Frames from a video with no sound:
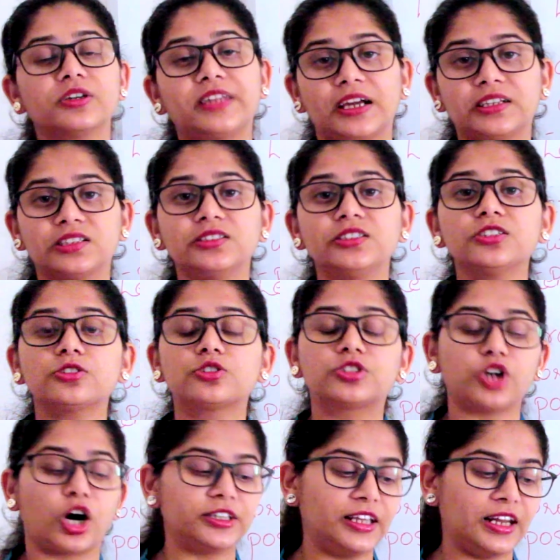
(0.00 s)
attendant
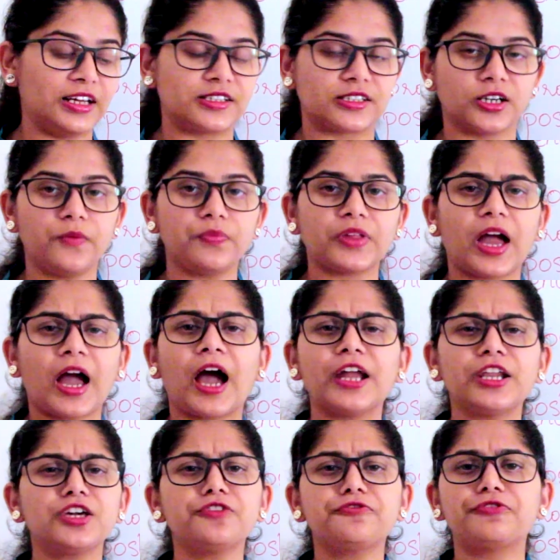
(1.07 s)
saw the letter
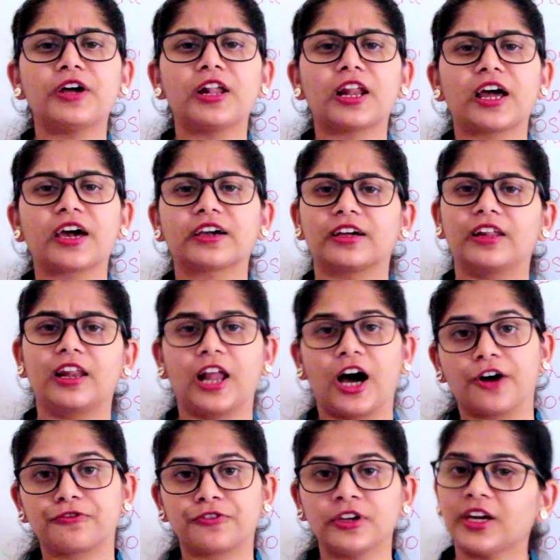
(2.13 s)
and he felt like
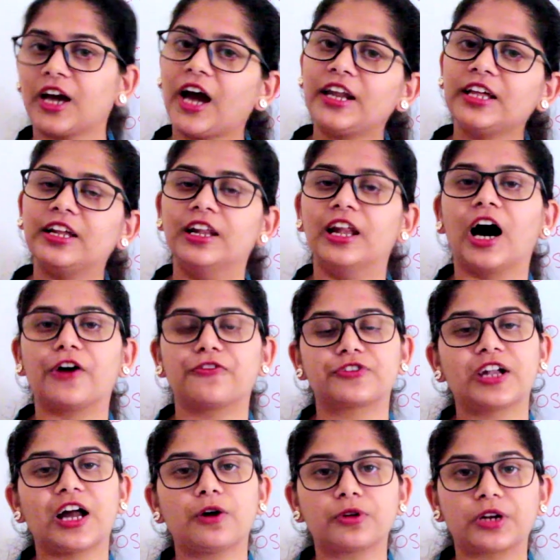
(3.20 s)
laughing, and he
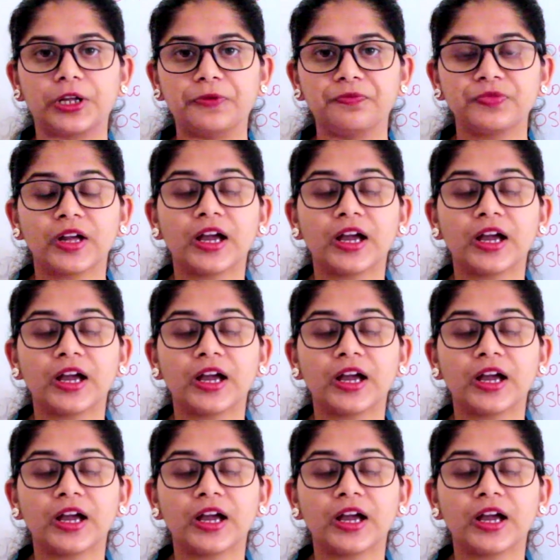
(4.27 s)
laughed loudly.